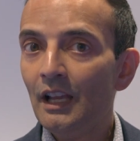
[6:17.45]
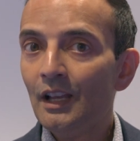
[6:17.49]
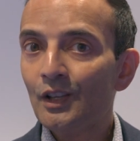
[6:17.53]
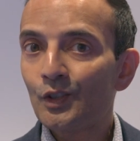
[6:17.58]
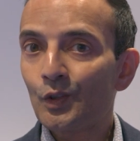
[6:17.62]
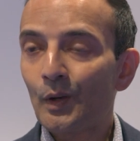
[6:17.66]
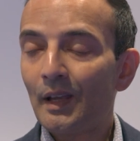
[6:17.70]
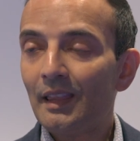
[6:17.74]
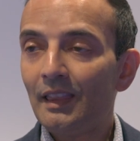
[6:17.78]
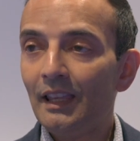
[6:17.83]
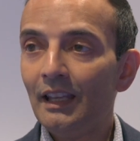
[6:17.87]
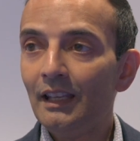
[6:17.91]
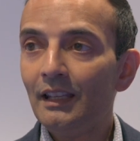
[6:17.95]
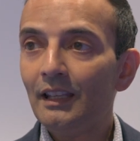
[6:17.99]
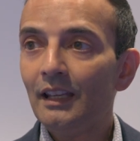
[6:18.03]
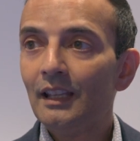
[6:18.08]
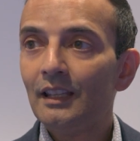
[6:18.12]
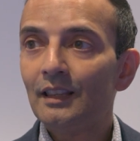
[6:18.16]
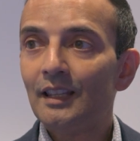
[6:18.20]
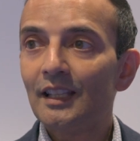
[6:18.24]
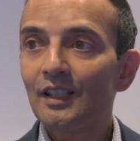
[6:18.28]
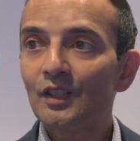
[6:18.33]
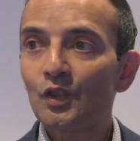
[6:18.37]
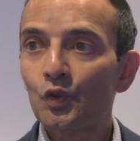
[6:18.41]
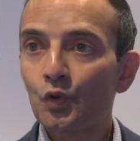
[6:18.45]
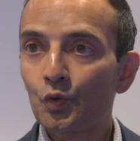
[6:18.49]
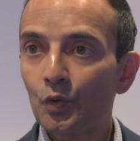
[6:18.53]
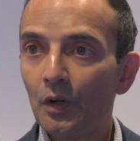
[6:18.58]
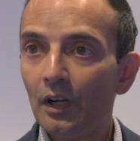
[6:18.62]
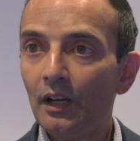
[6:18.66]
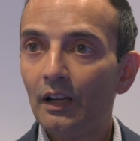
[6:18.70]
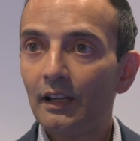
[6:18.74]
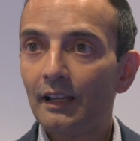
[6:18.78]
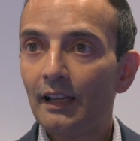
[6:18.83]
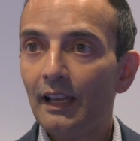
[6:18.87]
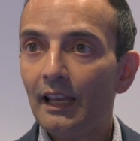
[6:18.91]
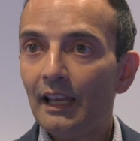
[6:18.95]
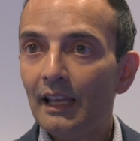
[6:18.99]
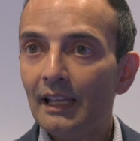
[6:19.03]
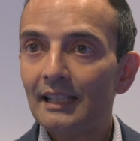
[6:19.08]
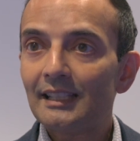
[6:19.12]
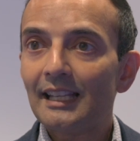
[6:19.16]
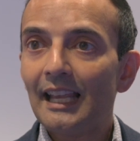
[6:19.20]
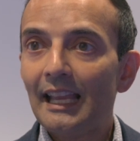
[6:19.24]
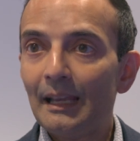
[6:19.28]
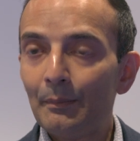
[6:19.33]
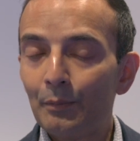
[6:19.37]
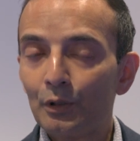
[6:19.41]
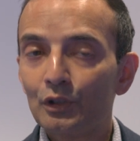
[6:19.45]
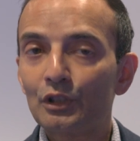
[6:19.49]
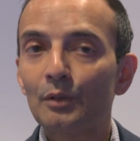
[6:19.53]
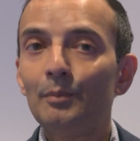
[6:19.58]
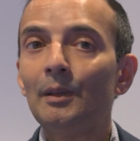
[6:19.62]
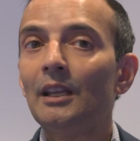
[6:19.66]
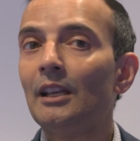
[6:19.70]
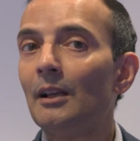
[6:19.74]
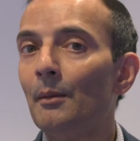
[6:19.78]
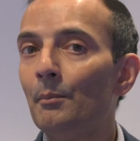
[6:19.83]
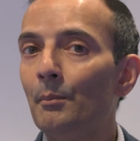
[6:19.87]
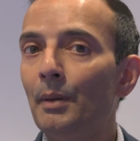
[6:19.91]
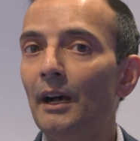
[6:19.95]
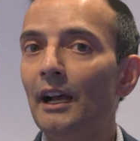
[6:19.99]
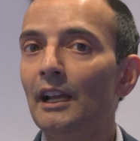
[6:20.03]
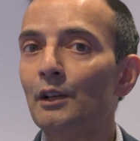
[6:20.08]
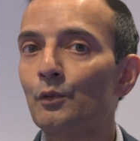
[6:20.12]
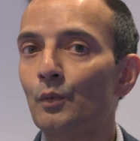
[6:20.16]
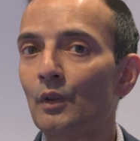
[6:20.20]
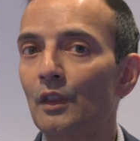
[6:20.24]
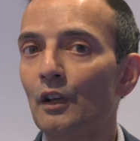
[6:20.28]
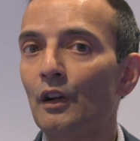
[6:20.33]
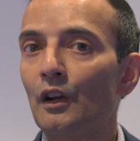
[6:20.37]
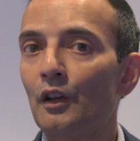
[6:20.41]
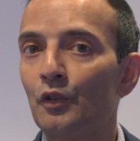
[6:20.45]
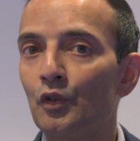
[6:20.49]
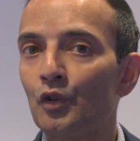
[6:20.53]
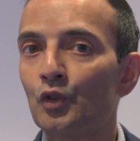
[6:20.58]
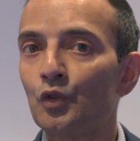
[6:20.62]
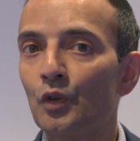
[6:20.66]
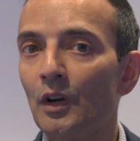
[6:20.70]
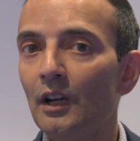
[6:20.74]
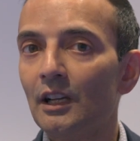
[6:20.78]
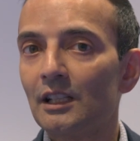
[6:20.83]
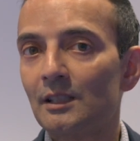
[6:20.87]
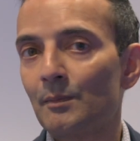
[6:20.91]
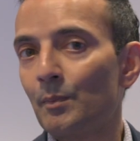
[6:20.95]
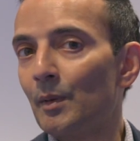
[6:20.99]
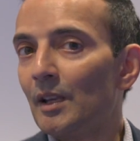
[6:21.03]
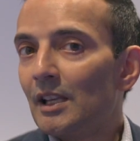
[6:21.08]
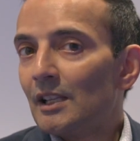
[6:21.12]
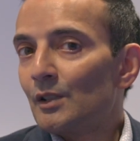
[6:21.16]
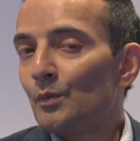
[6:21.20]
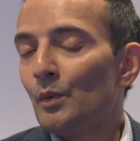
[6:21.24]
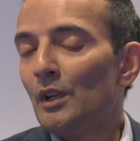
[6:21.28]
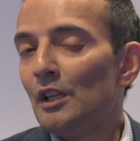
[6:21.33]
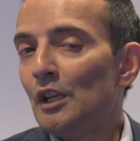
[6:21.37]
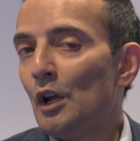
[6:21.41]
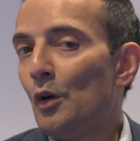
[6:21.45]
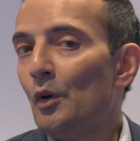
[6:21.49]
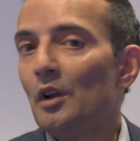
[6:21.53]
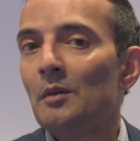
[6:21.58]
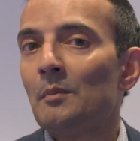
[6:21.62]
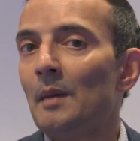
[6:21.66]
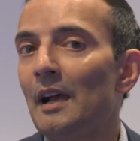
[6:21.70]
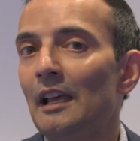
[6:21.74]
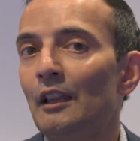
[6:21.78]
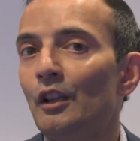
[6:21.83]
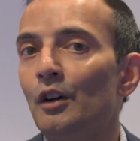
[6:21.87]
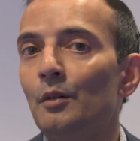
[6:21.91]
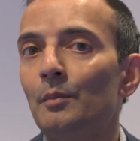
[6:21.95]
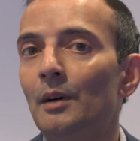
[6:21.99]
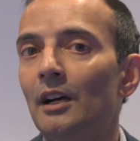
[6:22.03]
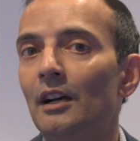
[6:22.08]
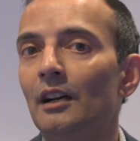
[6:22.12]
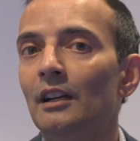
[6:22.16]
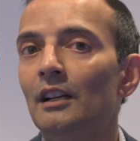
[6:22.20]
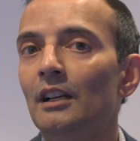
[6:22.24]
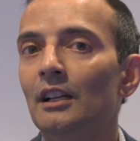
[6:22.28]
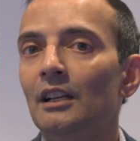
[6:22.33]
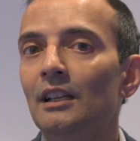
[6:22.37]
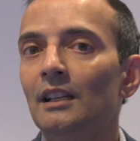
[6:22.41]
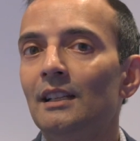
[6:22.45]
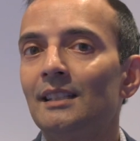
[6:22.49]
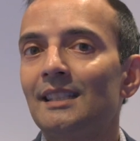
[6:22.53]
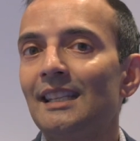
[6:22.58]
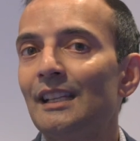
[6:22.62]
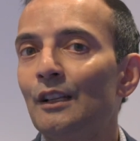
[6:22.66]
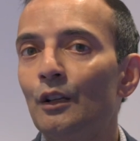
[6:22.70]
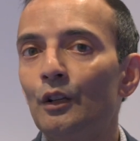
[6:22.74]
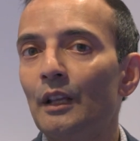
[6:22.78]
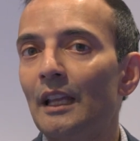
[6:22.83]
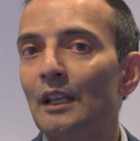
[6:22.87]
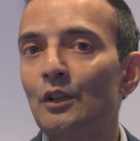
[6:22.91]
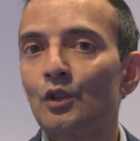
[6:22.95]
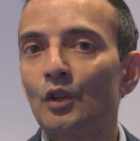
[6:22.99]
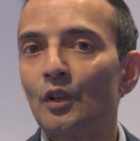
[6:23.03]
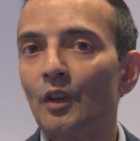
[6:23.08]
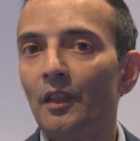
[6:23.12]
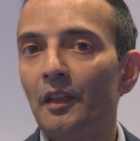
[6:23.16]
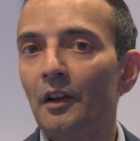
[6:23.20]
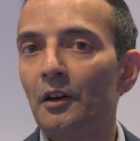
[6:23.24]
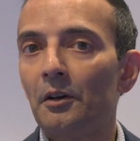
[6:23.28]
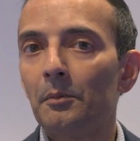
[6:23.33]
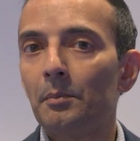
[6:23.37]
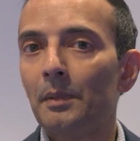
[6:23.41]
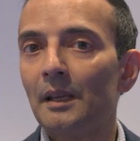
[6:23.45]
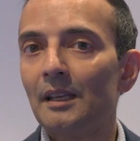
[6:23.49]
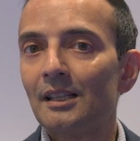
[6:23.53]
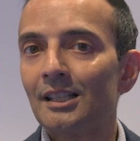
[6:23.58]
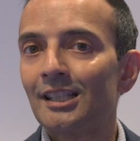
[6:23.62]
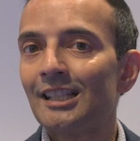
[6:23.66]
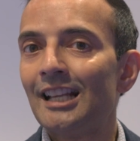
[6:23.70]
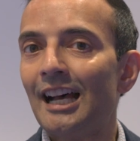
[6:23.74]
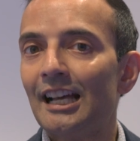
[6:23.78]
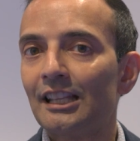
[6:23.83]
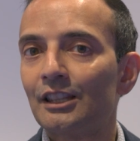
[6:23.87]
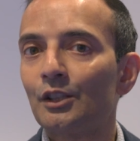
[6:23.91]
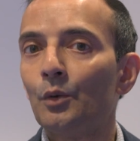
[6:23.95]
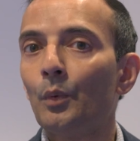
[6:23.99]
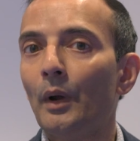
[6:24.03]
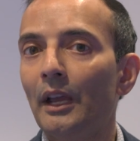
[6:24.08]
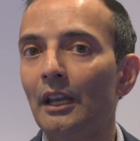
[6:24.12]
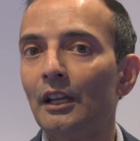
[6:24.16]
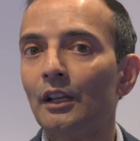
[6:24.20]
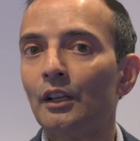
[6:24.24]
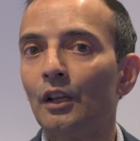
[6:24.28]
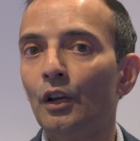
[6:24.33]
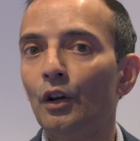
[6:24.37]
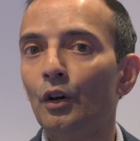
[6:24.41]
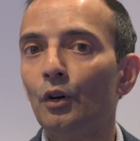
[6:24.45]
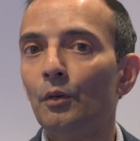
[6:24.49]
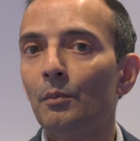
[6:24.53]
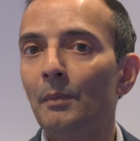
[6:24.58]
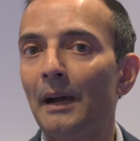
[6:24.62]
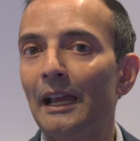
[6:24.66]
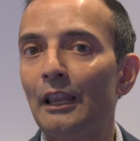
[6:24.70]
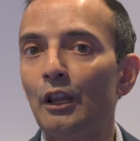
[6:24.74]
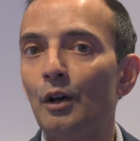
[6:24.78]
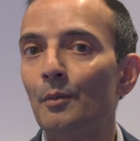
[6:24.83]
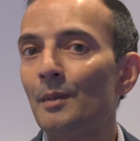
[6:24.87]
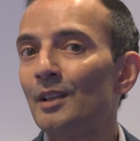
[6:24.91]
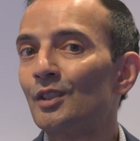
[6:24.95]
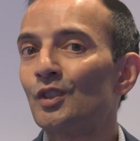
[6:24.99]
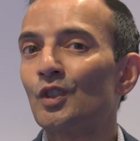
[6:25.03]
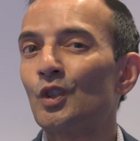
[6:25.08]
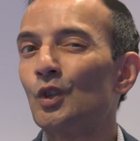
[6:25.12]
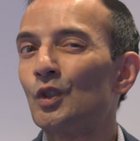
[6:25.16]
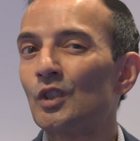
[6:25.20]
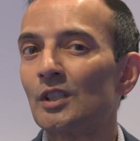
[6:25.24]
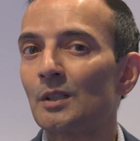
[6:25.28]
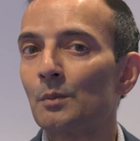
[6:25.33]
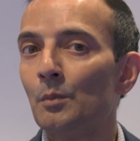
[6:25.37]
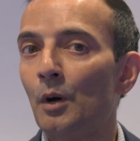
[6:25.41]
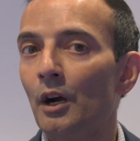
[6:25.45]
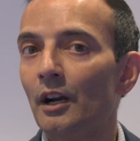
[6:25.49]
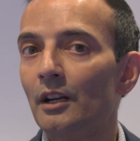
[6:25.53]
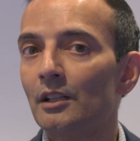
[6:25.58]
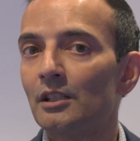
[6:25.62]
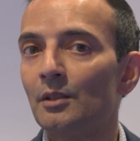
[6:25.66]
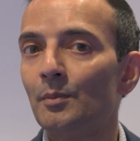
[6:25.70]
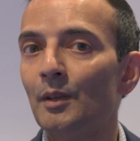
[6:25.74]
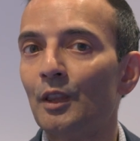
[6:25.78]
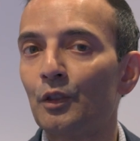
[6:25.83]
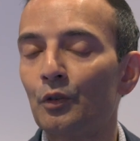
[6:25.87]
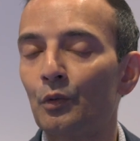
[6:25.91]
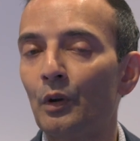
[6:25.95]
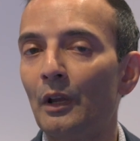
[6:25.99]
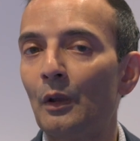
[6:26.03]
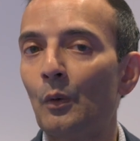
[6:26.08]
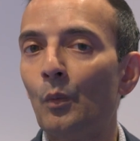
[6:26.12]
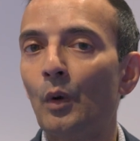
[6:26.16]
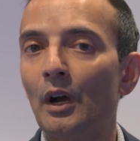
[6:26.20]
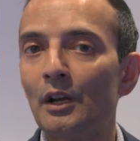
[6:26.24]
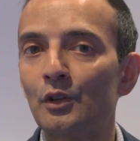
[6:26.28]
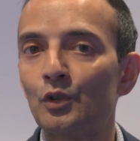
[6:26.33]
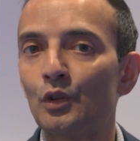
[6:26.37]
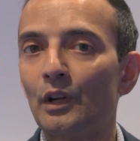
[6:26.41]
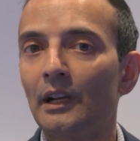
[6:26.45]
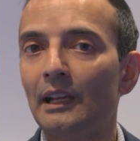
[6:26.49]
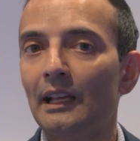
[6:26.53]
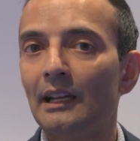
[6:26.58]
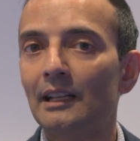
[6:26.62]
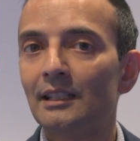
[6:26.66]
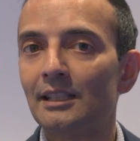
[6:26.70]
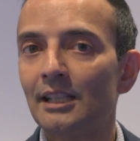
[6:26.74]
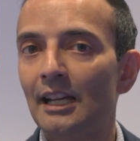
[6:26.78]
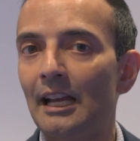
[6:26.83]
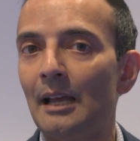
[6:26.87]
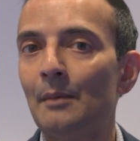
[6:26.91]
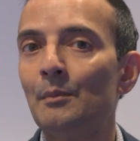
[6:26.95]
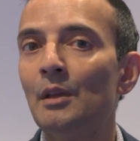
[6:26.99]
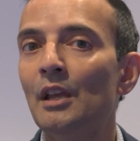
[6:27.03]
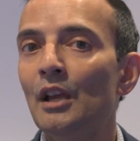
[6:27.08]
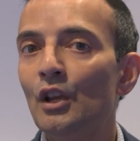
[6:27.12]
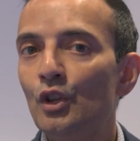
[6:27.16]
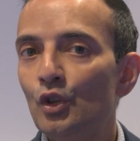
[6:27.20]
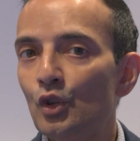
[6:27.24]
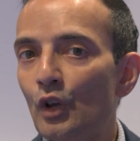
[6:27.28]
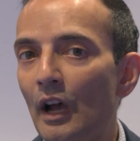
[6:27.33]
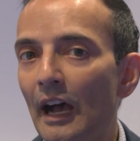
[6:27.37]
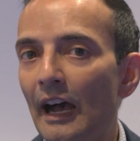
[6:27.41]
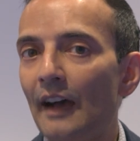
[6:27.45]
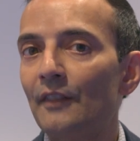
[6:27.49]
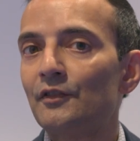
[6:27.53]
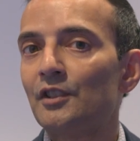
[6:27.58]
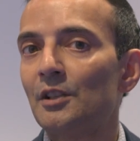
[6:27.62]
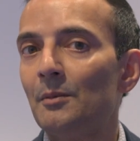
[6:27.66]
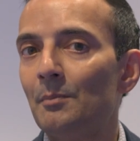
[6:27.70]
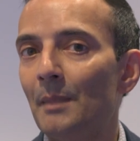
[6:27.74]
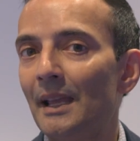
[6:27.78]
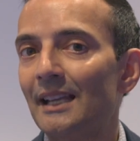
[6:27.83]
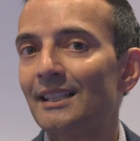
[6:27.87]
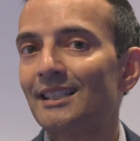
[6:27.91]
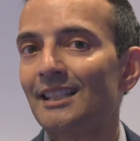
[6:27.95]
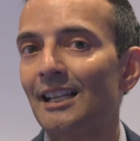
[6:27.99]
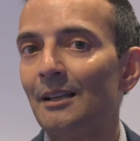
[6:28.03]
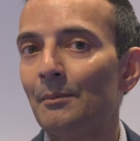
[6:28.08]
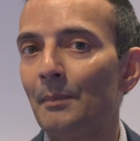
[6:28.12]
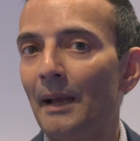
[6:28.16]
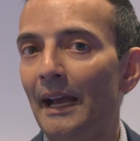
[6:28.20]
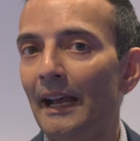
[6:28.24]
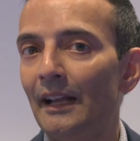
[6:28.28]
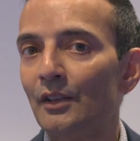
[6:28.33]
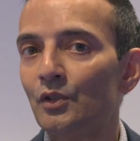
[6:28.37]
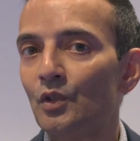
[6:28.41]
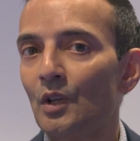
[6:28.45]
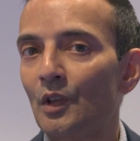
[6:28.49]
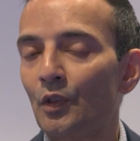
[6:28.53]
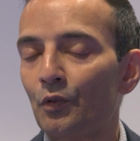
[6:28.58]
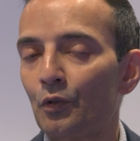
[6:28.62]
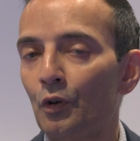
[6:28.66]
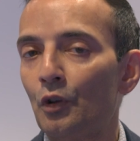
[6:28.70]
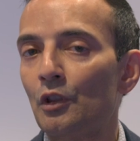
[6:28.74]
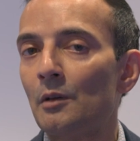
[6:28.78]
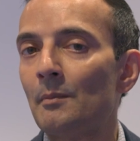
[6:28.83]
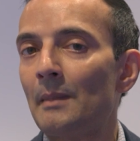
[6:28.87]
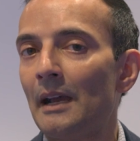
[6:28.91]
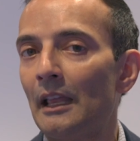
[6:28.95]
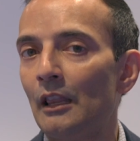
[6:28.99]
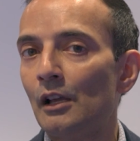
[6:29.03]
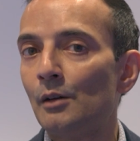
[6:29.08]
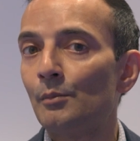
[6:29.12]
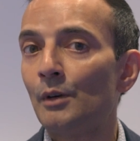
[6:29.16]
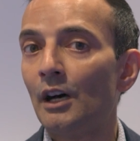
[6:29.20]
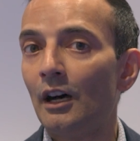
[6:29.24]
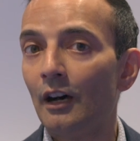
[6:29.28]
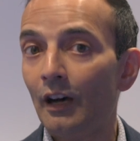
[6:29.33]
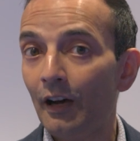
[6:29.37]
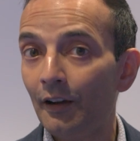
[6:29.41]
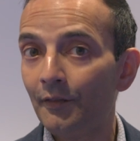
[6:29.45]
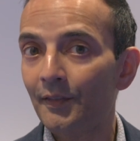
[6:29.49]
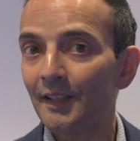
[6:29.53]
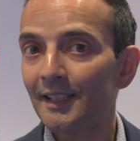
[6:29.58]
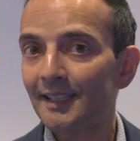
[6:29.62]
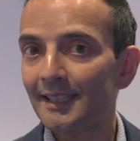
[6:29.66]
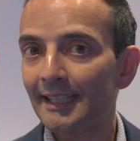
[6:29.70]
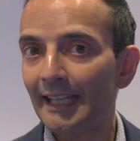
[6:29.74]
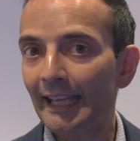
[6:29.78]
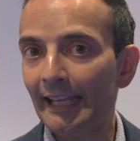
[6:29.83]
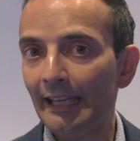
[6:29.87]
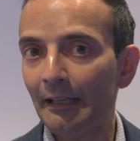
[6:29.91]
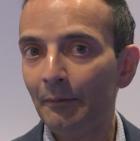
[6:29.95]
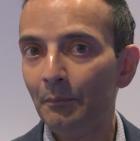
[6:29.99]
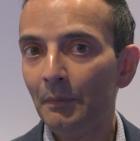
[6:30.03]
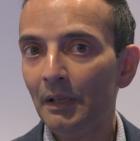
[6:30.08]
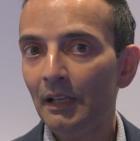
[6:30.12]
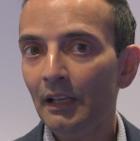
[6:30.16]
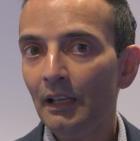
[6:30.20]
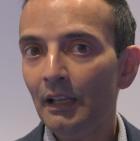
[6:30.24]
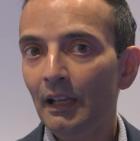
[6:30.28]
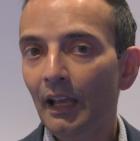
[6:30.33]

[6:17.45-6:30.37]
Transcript: So I think this drug is able to be combined with our other drugs because we know in myeloma single agent therapy is not the way to go. Myeloma is too smart to be throwing one drug at a time. You have to mix and match and throw the myeloma off its game.